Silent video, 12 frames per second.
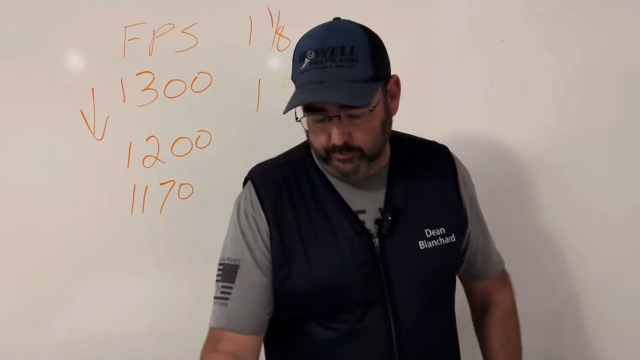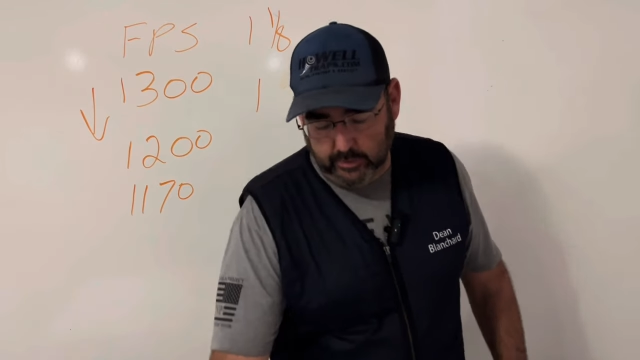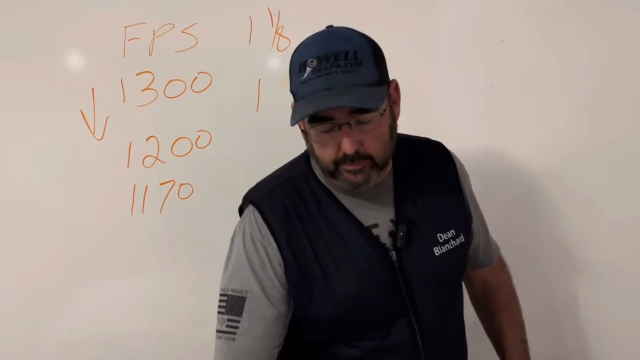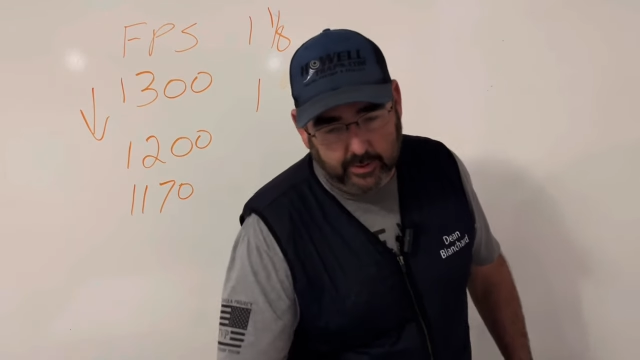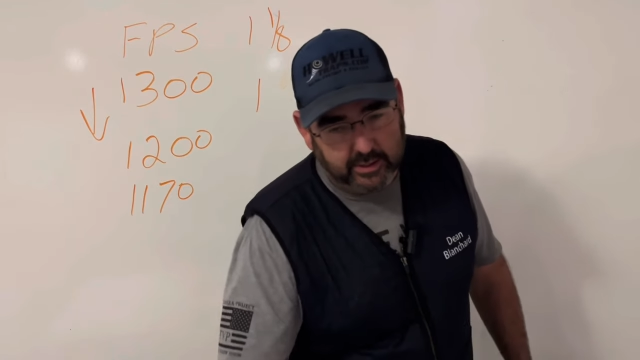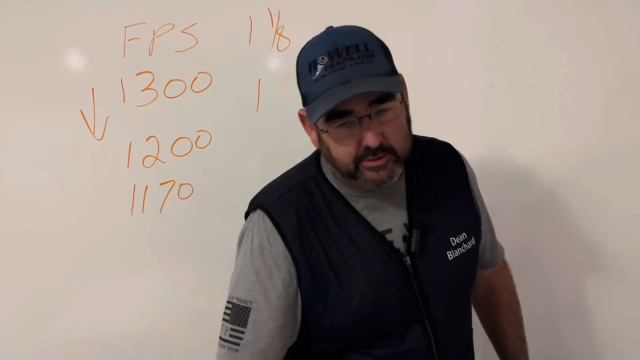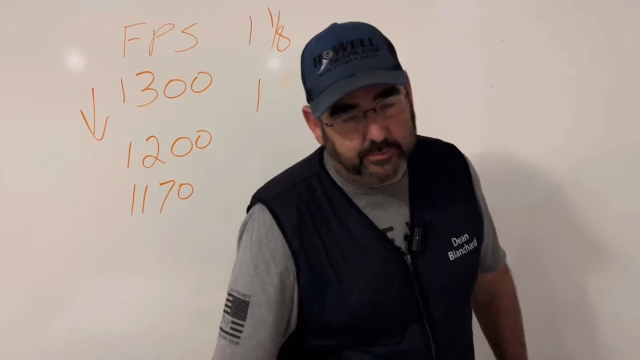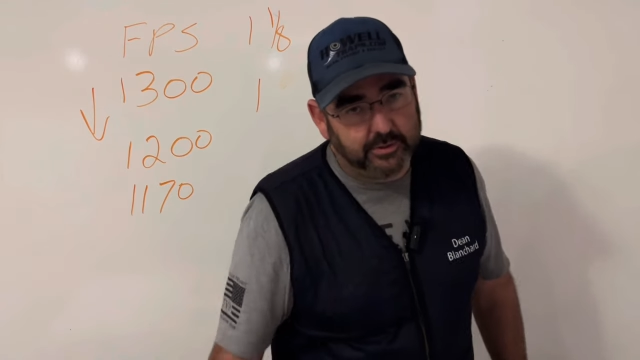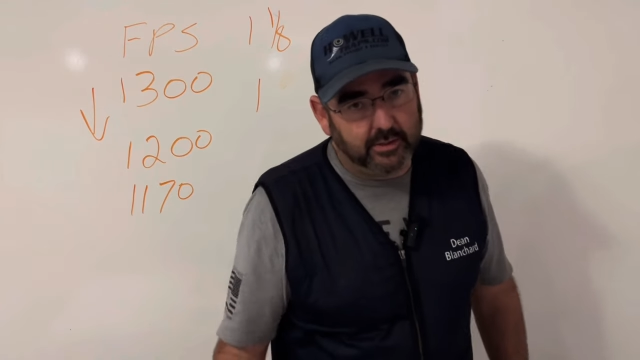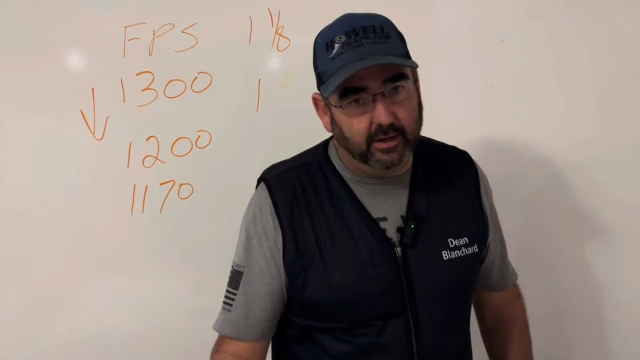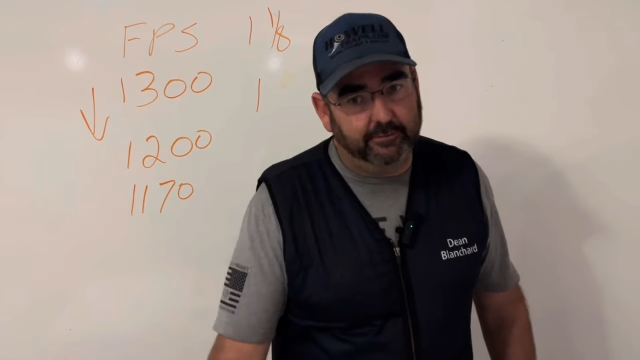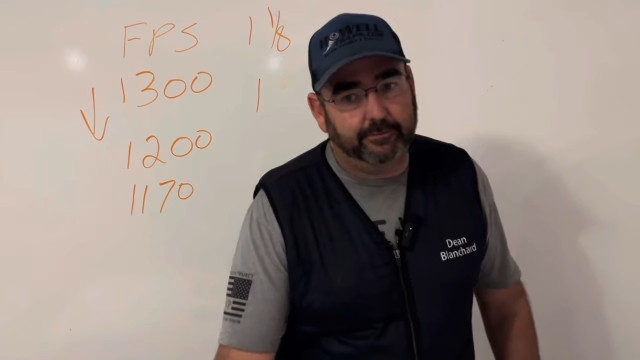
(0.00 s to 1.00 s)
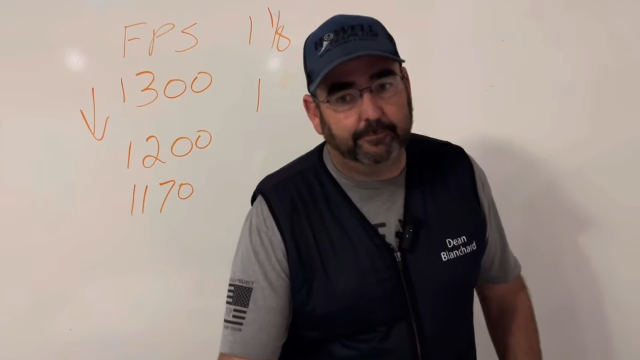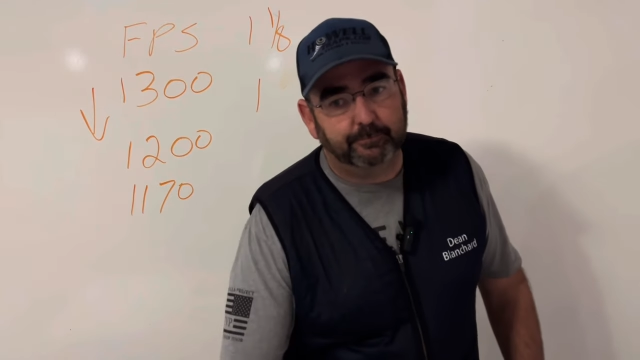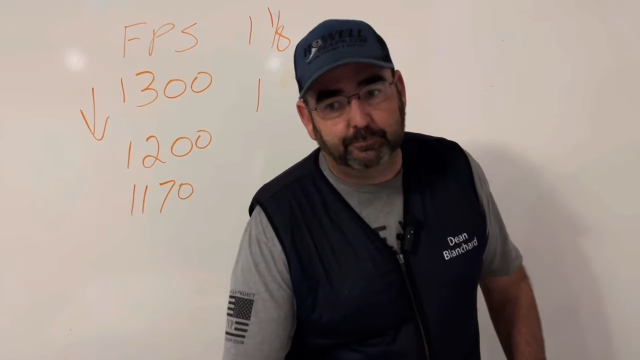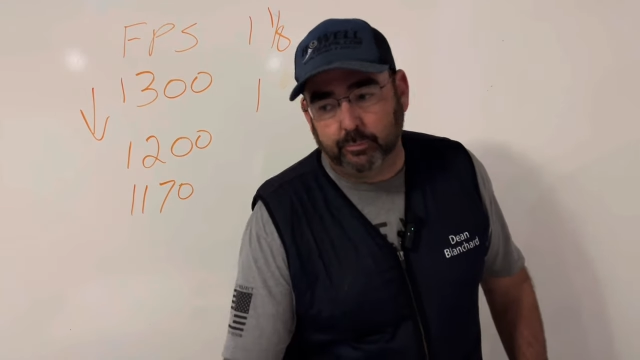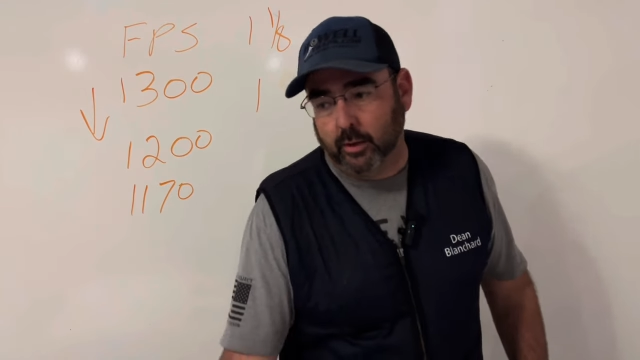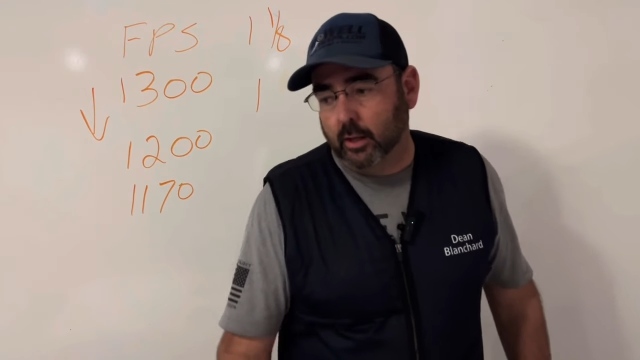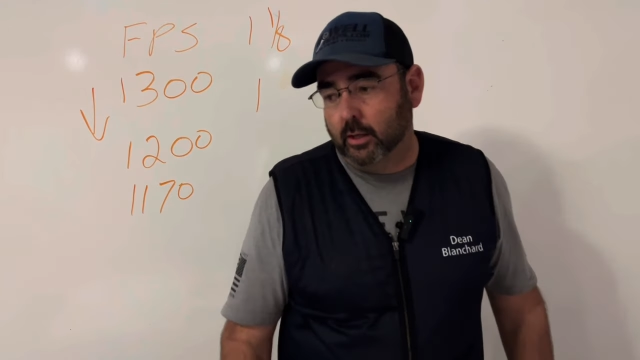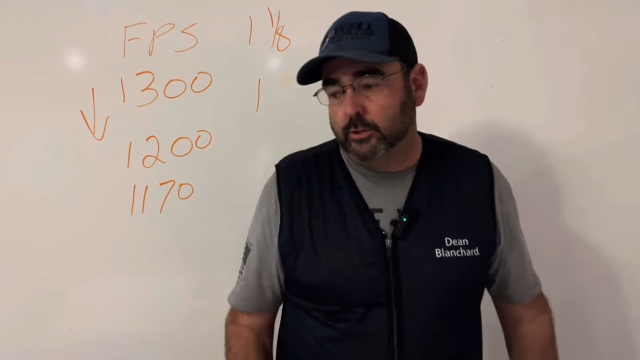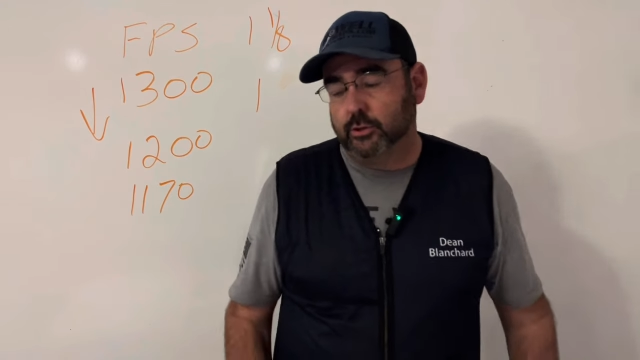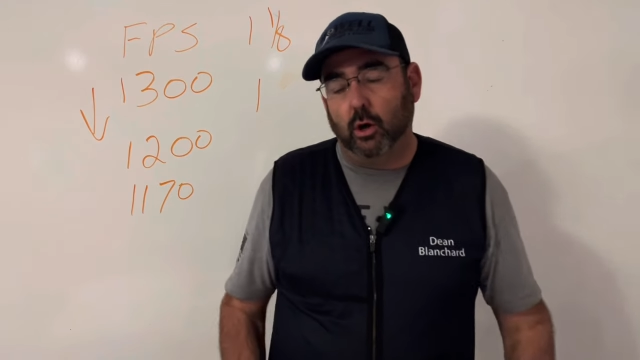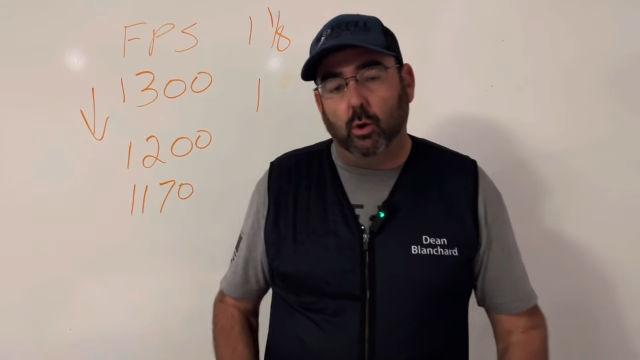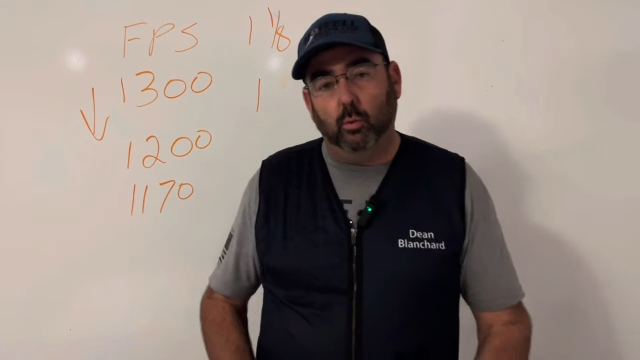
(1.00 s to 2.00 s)
makes some stuff.
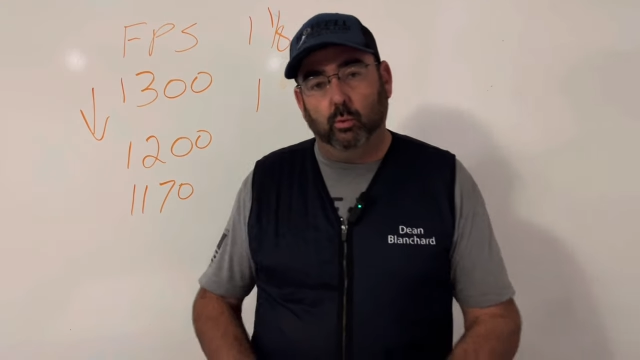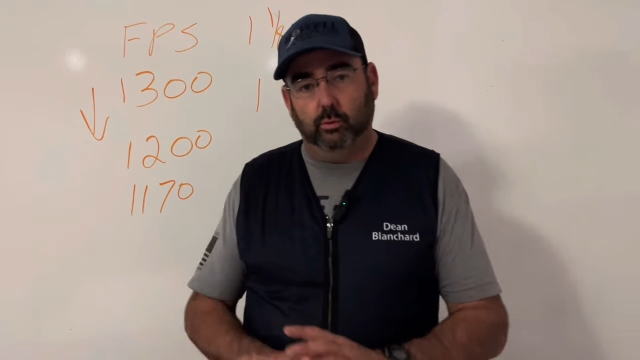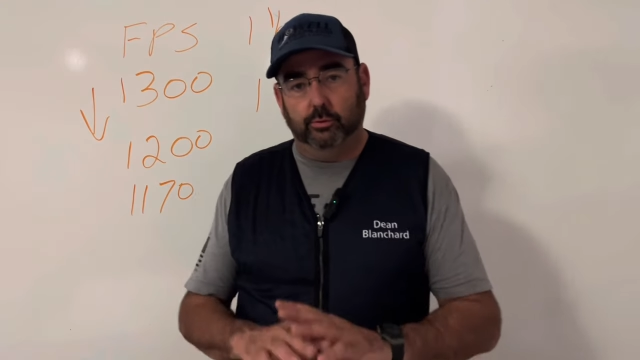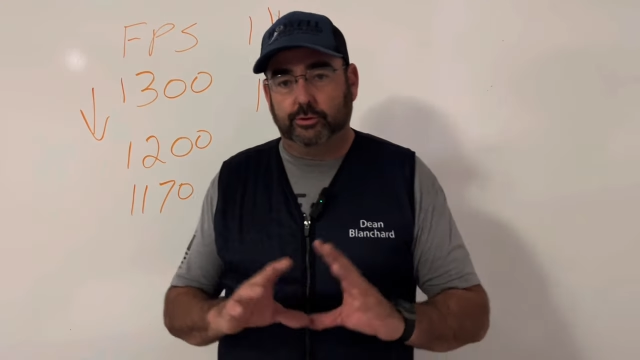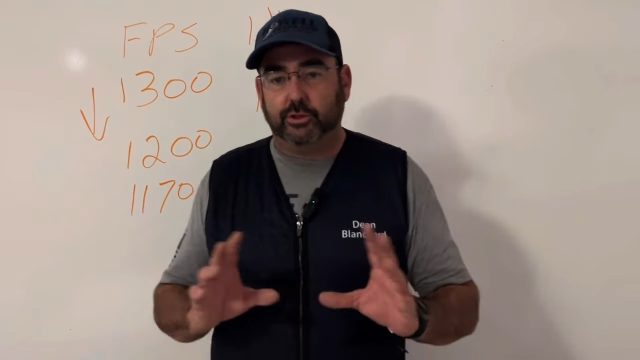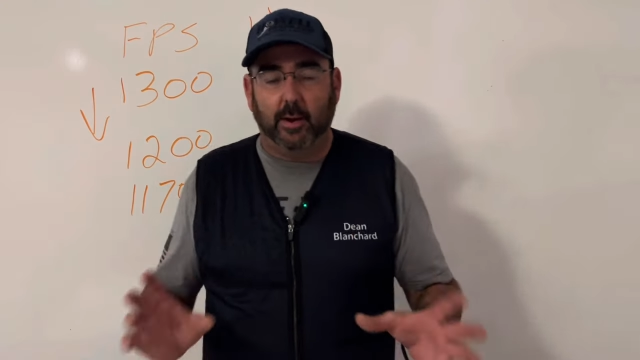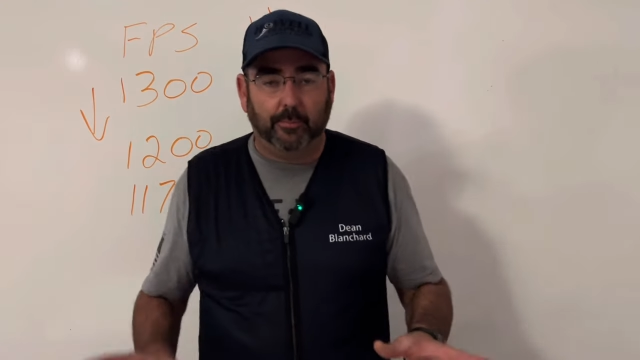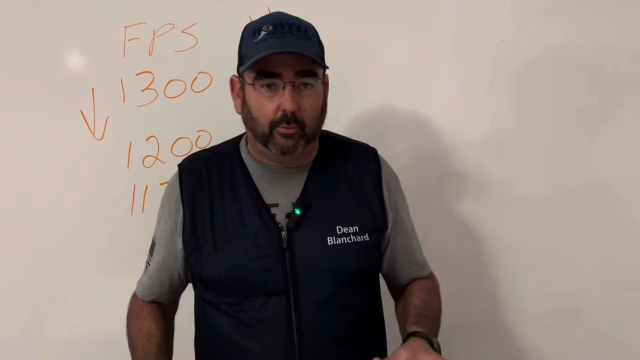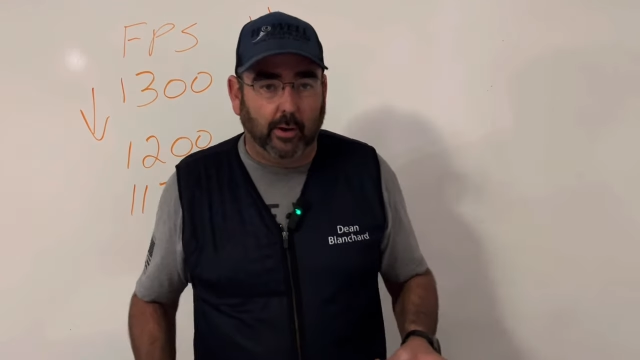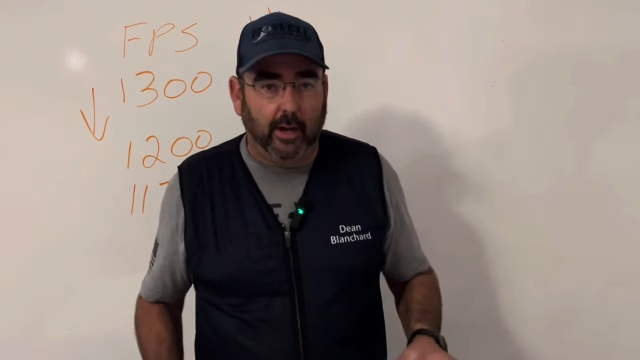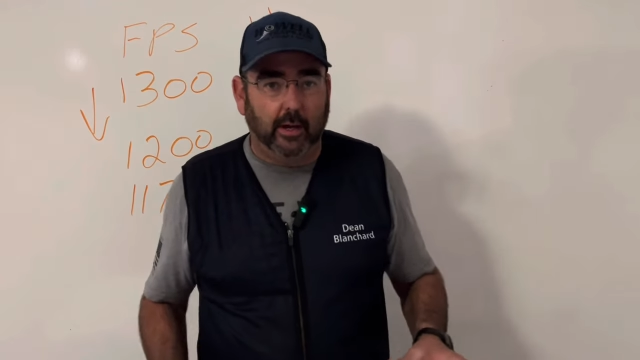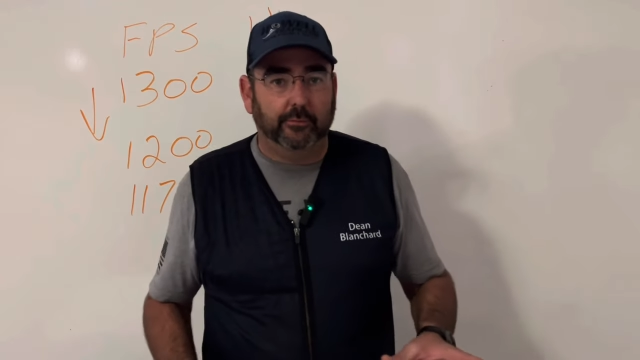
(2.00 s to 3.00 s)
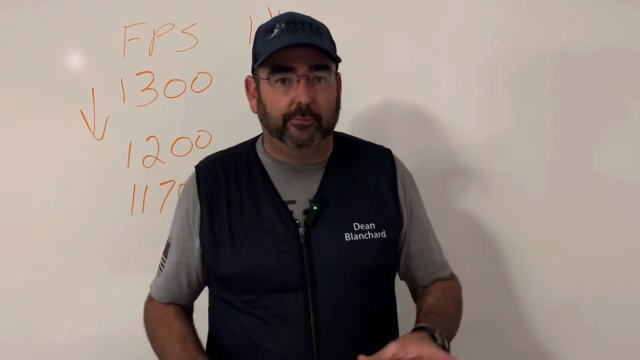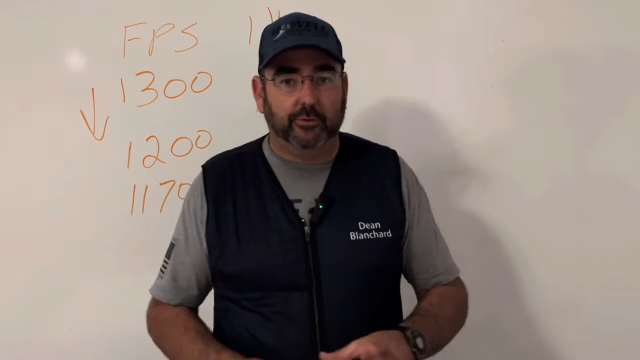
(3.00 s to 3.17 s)
So shop around.